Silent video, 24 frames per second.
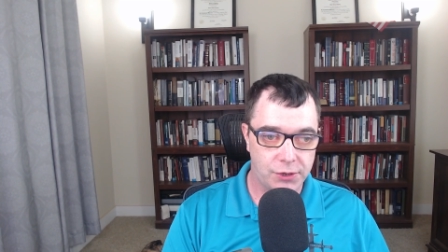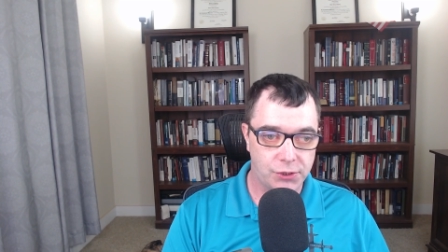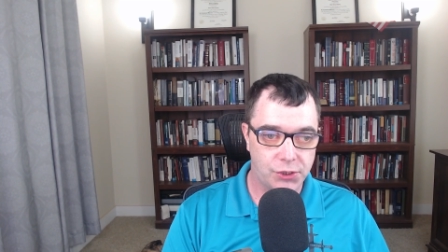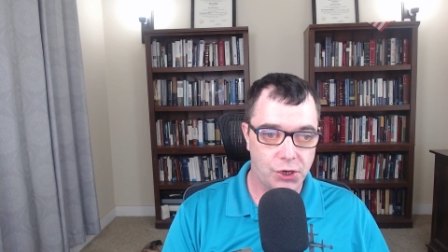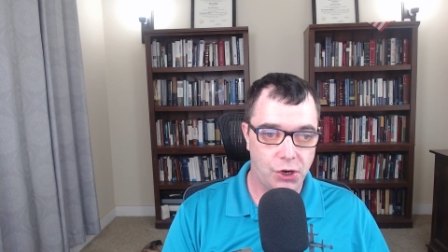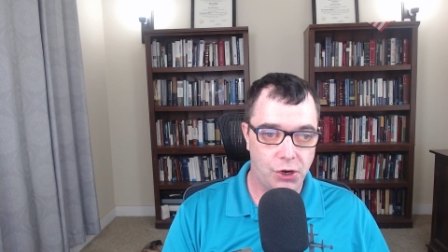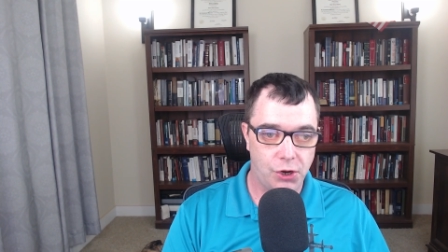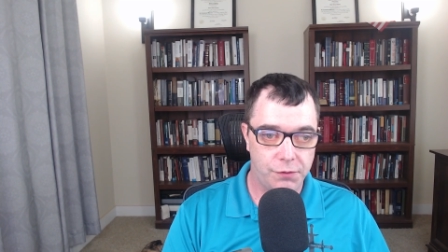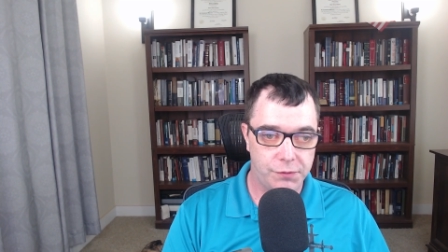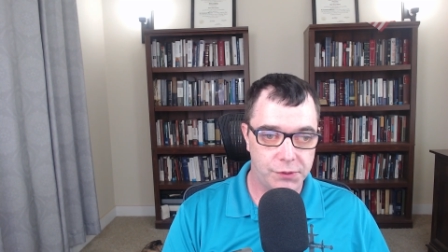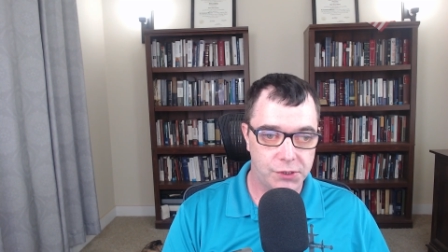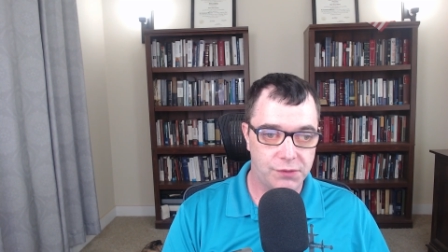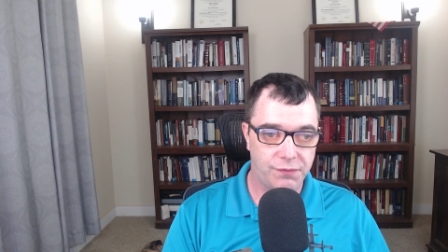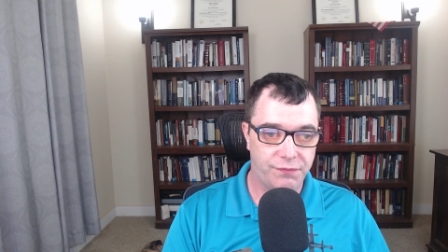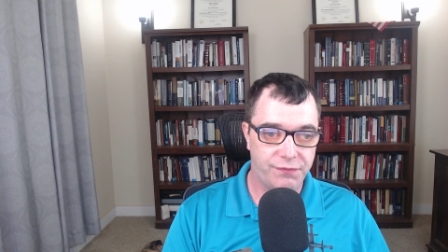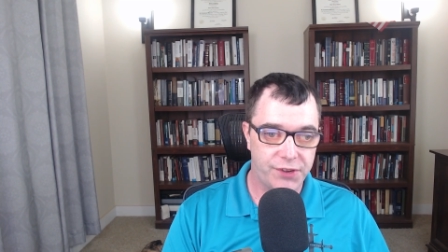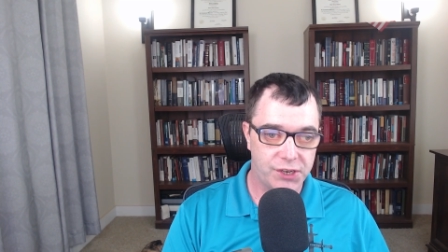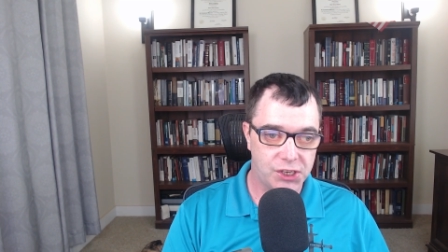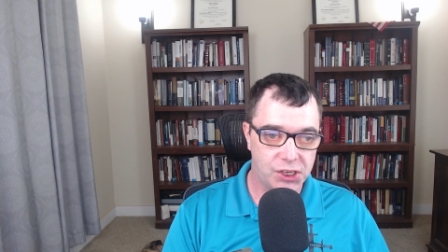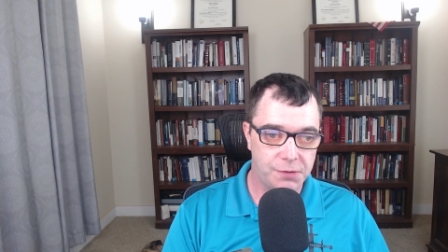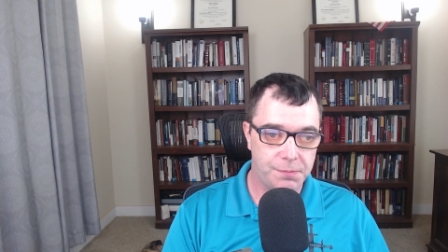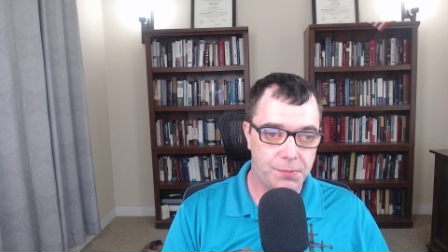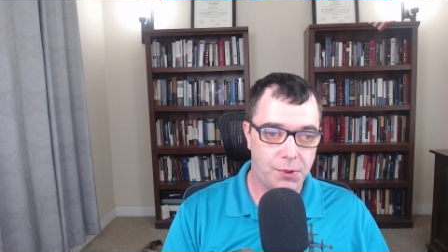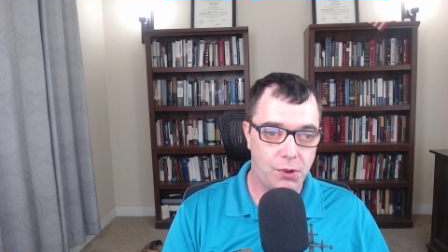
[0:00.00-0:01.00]
Jehovah's
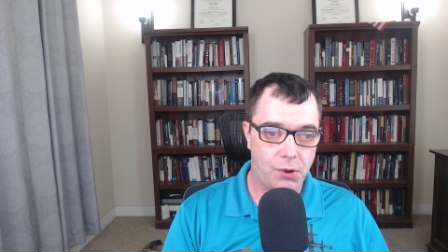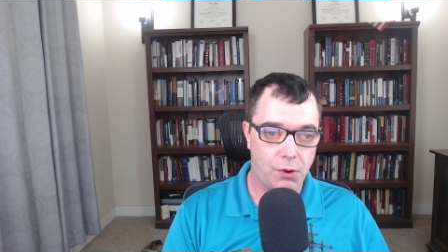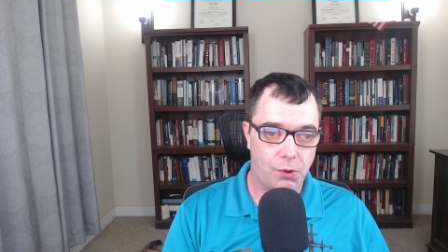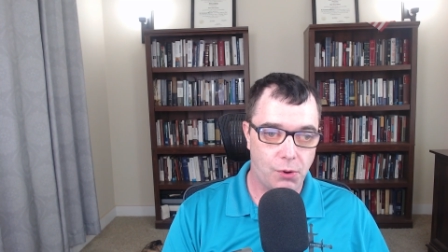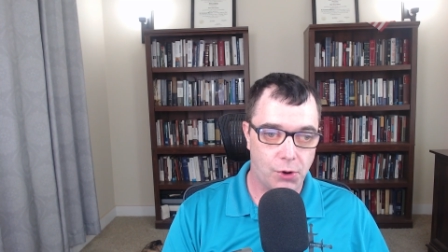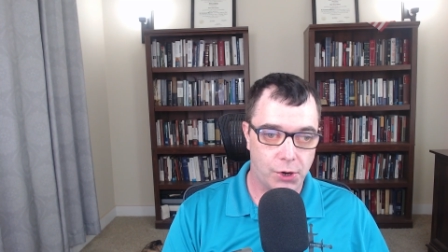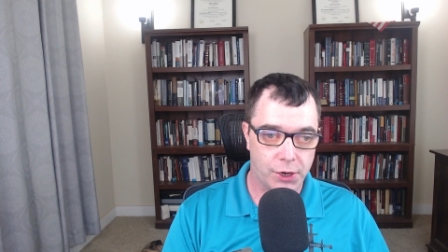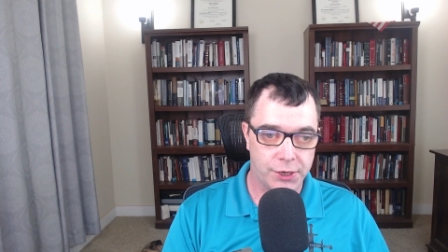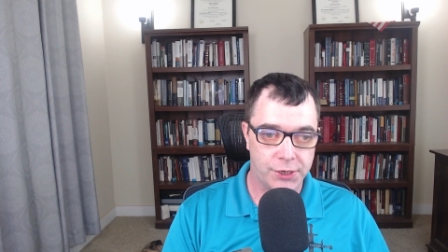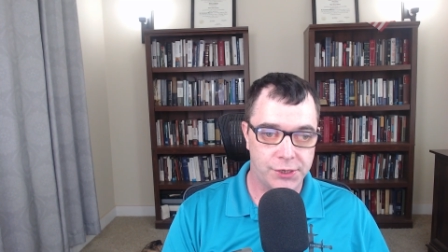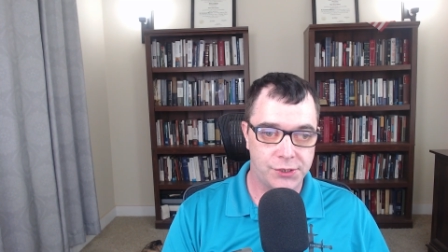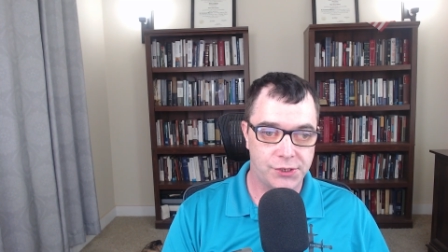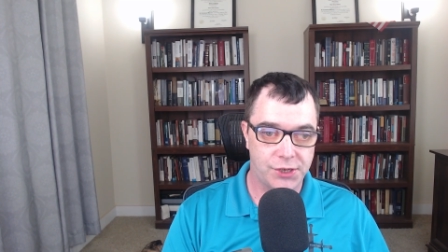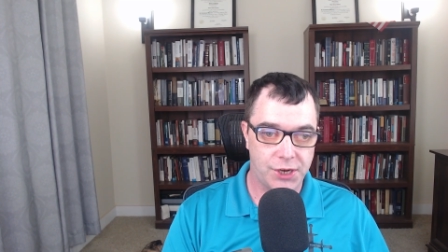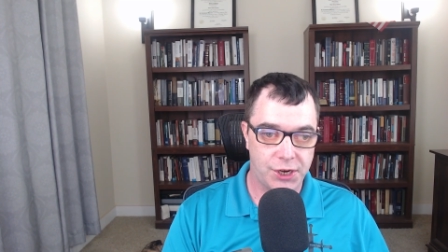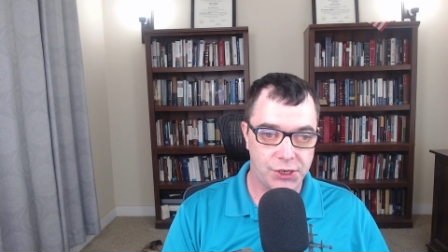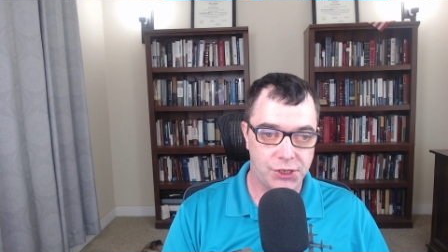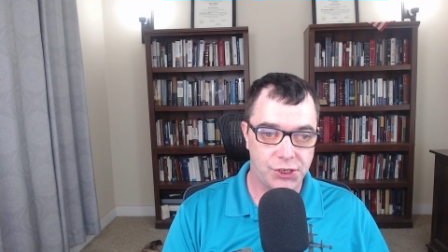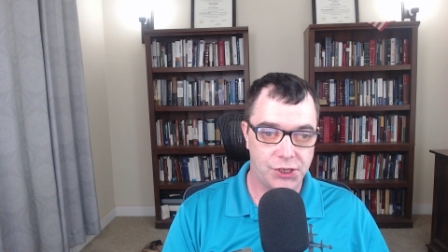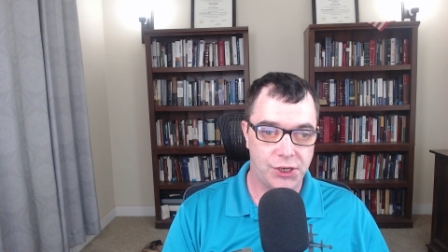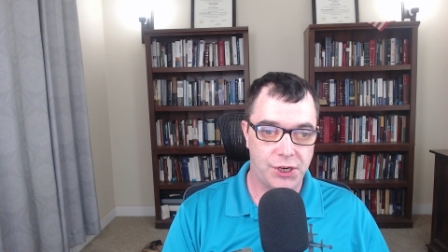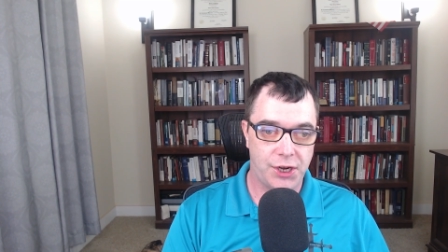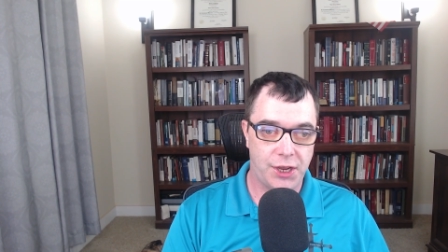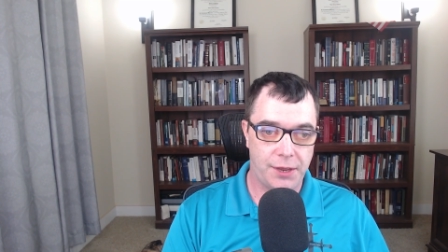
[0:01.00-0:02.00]
visible
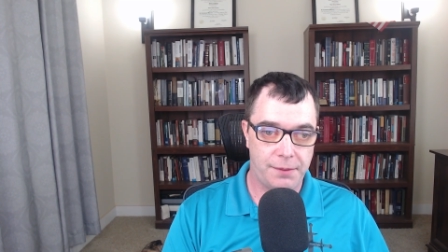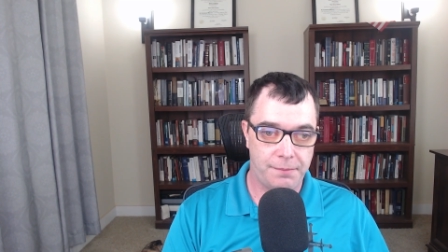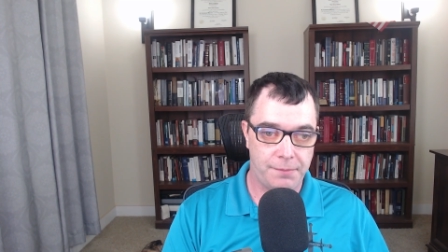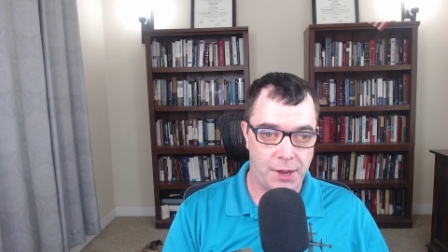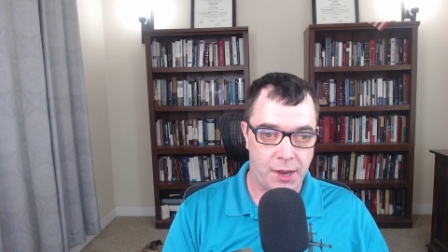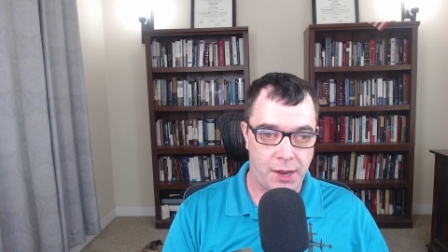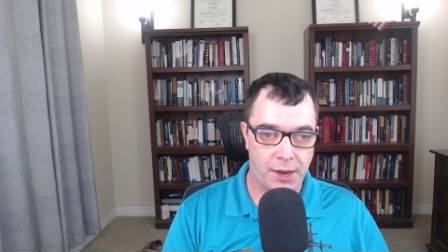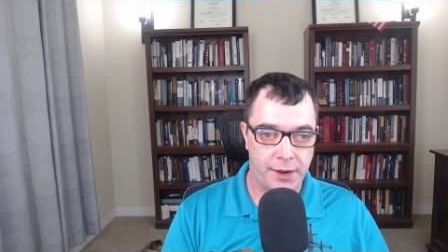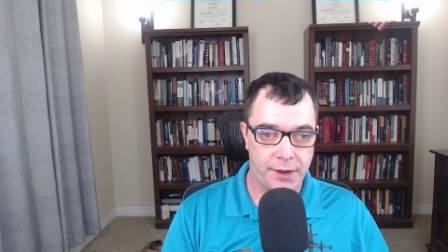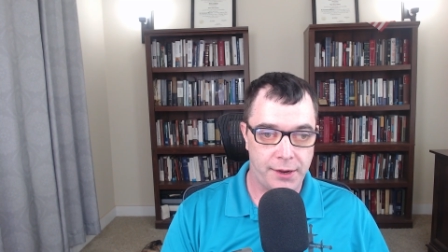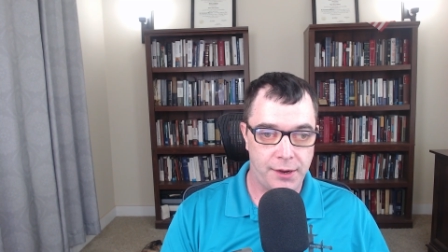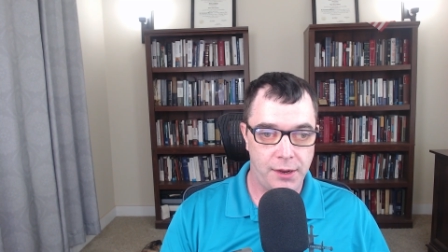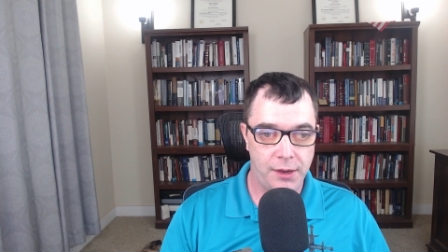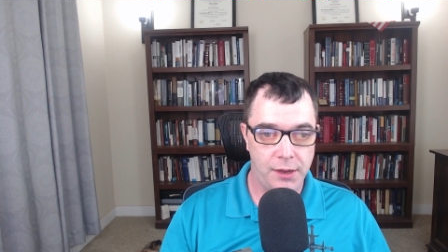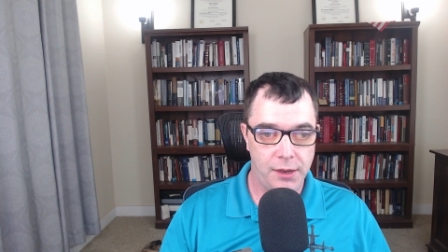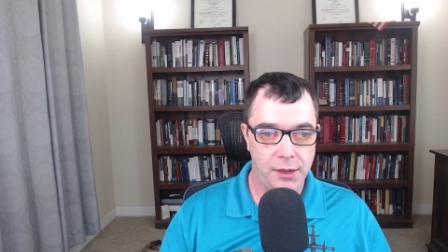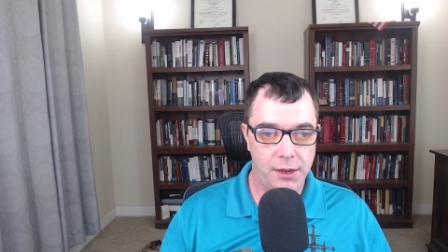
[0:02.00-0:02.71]
organization in mind.